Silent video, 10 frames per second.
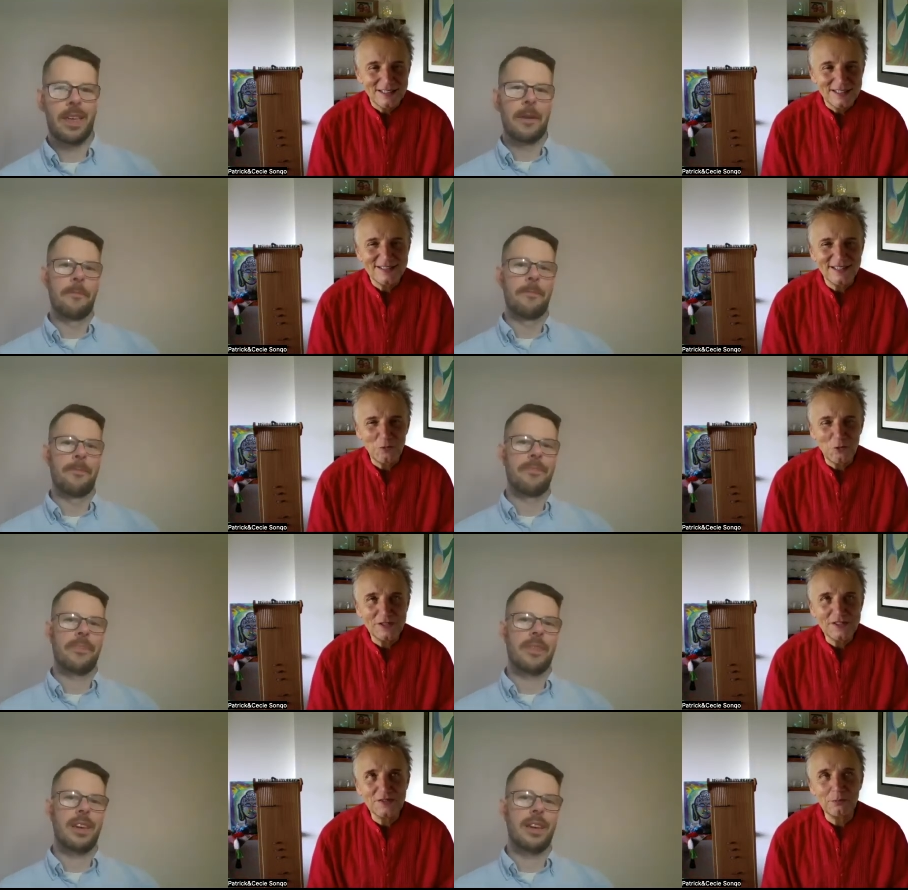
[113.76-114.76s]

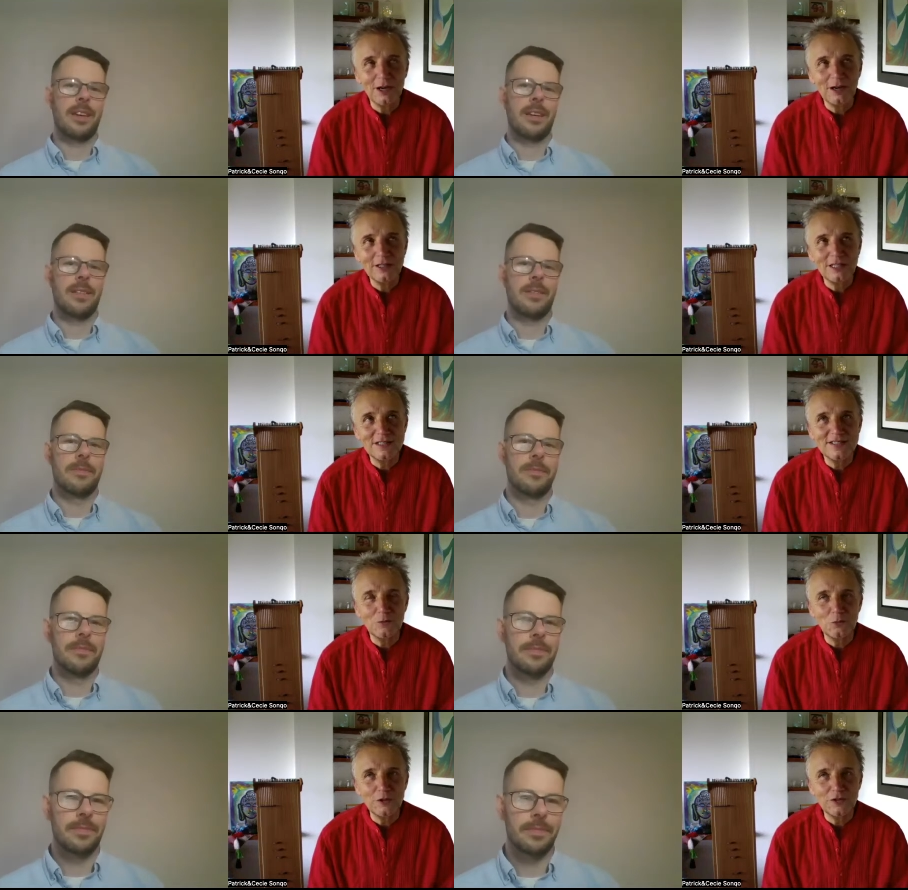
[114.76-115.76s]
Speaker 1: Someone's spark and
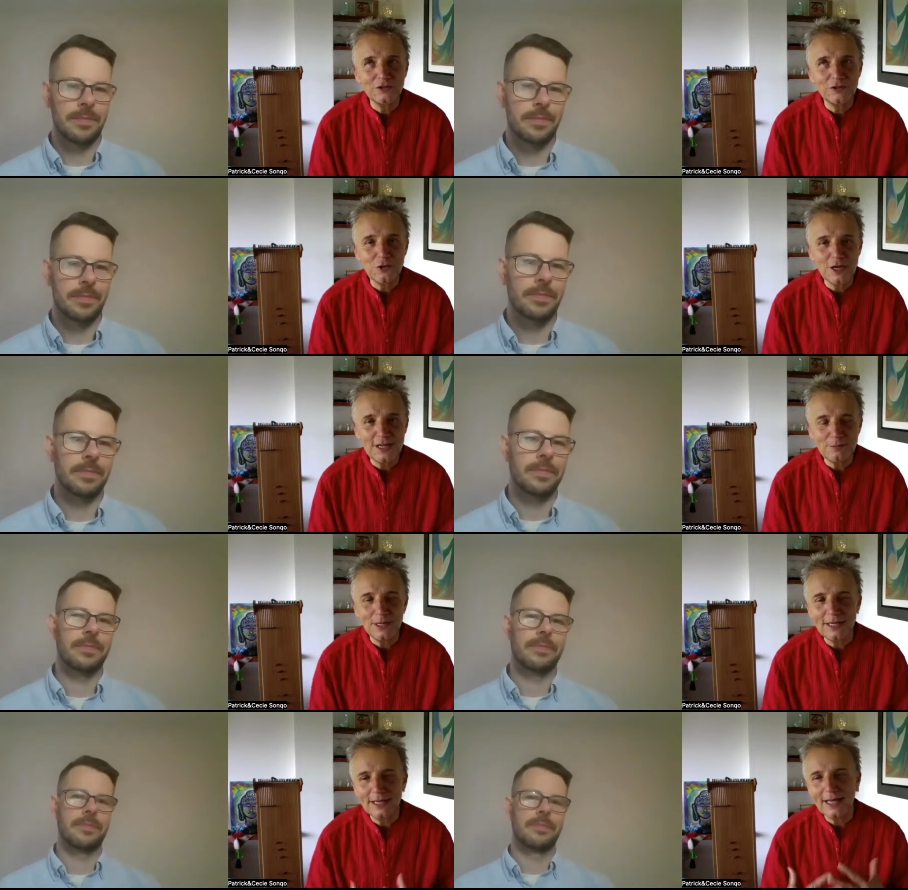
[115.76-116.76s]
someone's dream,
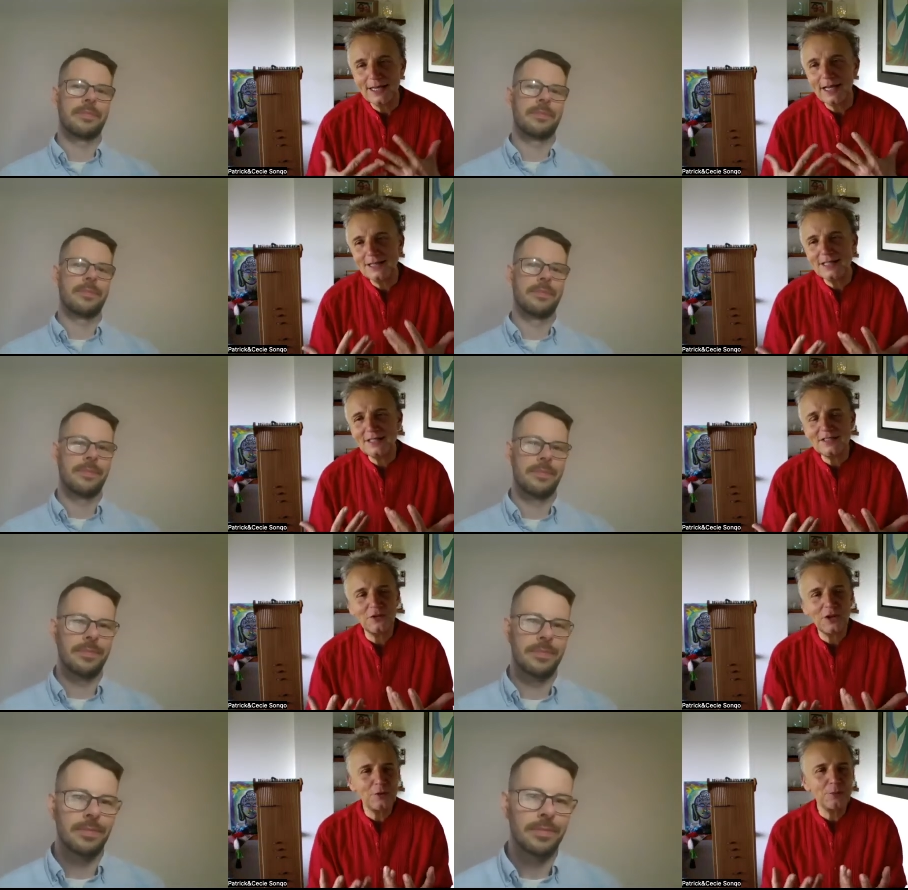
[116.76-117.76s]
and and and this is
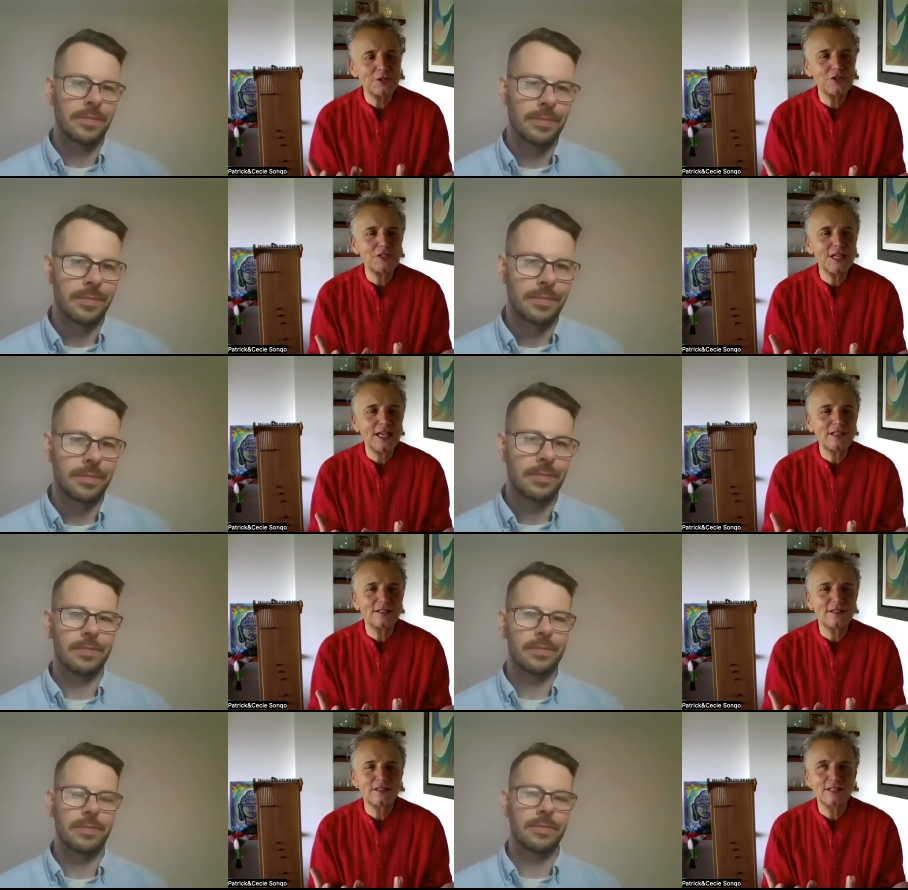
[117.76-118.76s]
very much the
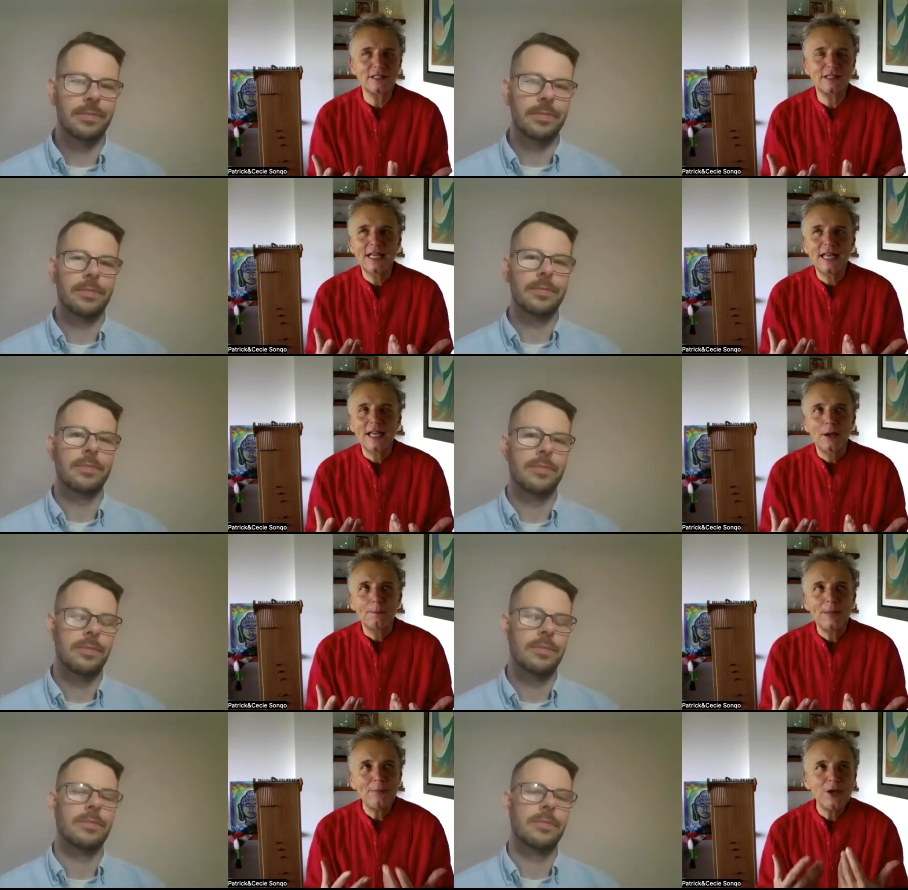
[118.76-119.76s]
essence and.
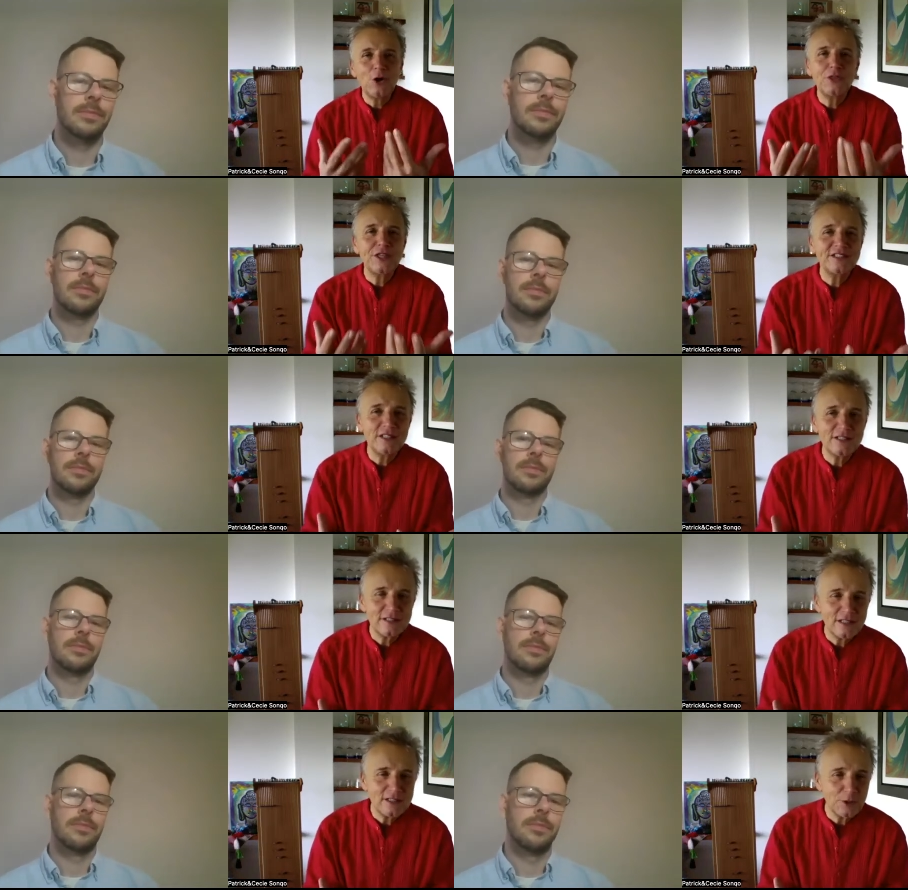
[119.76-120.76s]
Maybe
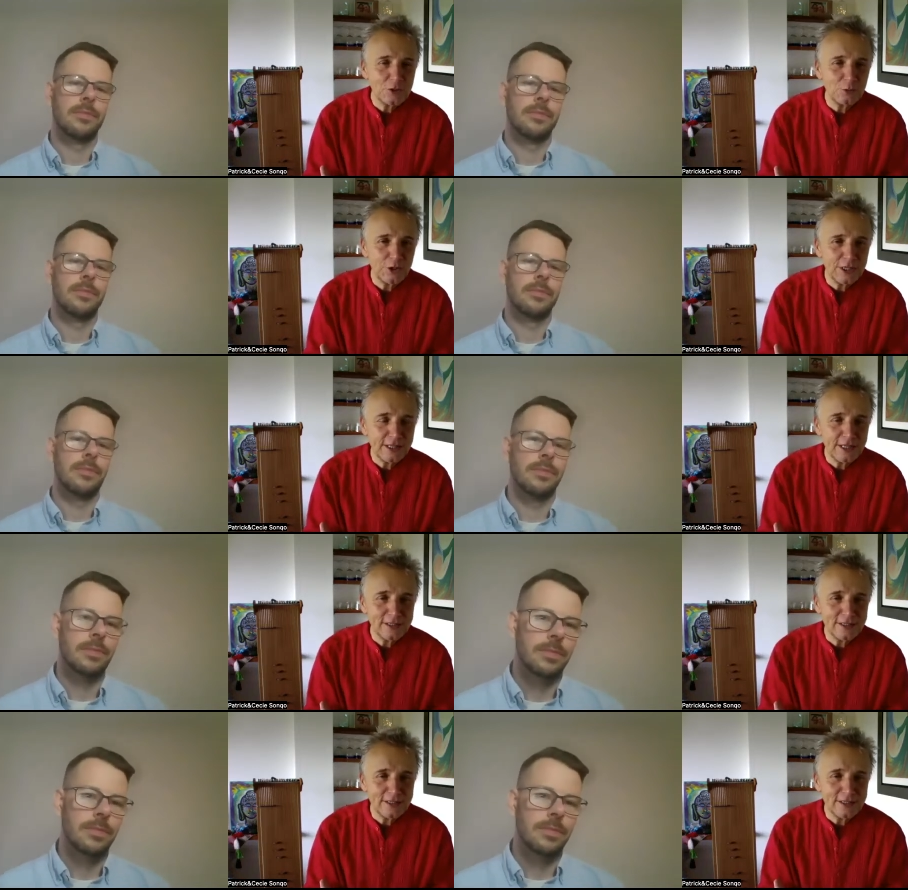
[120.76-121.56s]
authenticity is much more than they are